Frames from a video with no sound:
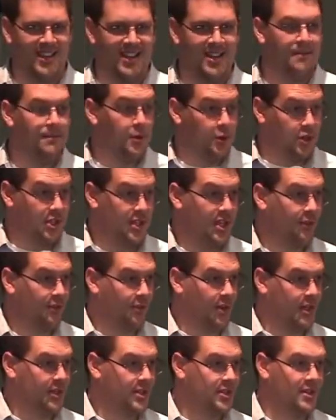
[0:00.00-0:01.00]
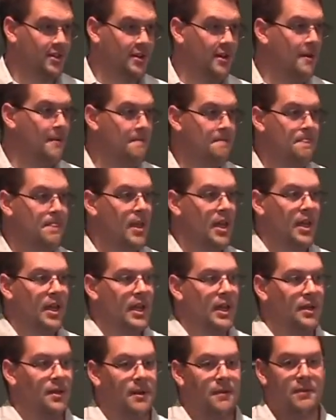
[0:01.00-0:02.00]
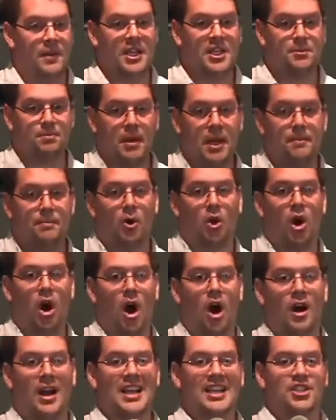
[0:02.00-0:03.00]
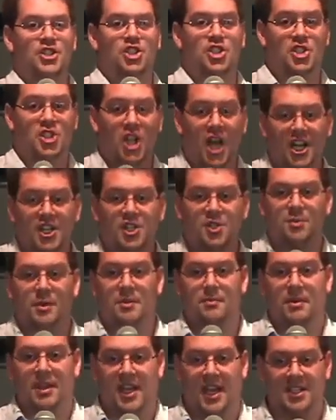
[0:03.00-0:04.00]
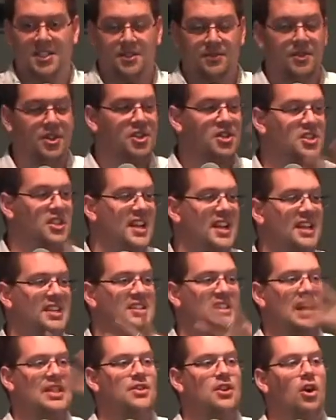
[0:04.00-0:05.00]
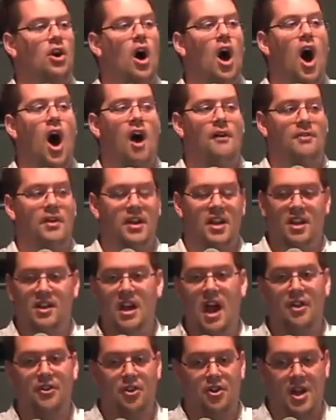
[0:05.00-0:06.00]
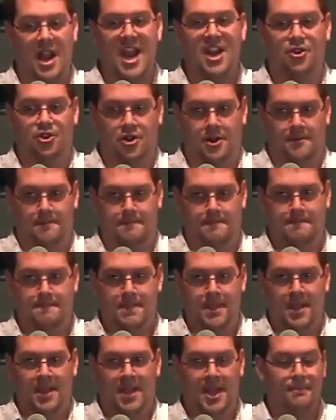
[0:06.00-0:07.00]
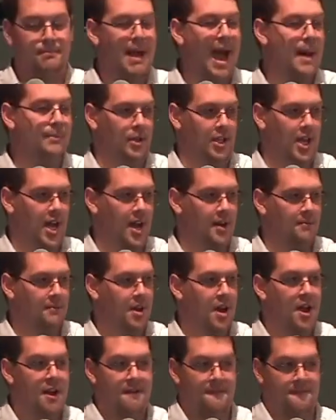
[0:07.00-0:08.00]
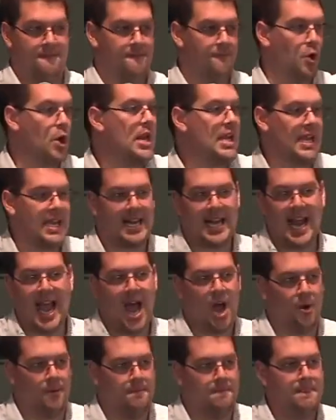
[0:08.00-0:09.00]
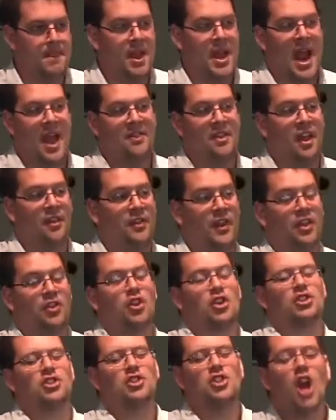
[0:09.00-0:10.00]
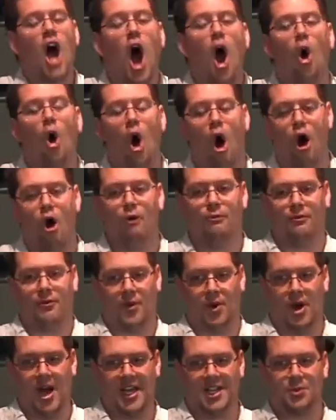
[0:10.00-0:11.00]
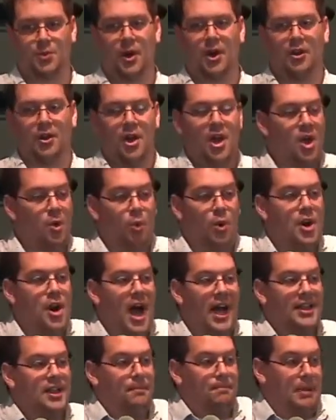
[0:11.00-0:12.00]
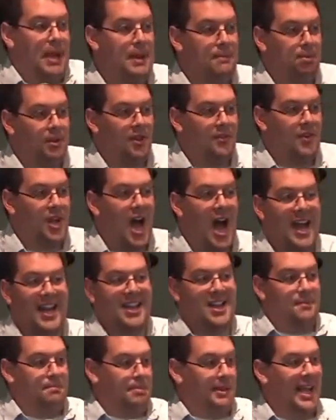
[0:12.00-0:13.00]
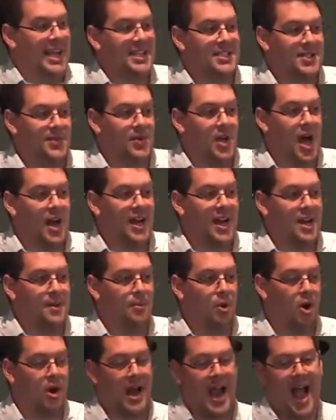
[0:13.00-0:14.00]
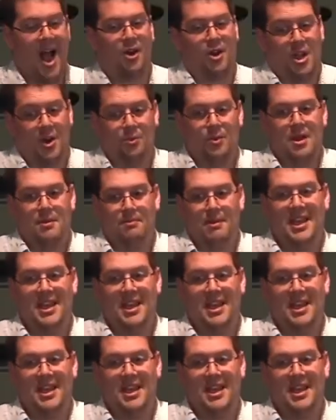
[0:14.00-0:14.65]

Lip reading: There's a difference. These people are in judgment because of their sins, and they're off in another nation, in Babylon, freaking out. And they think there's no hope for us. We're not the people of God in the place of God anymore. How can we be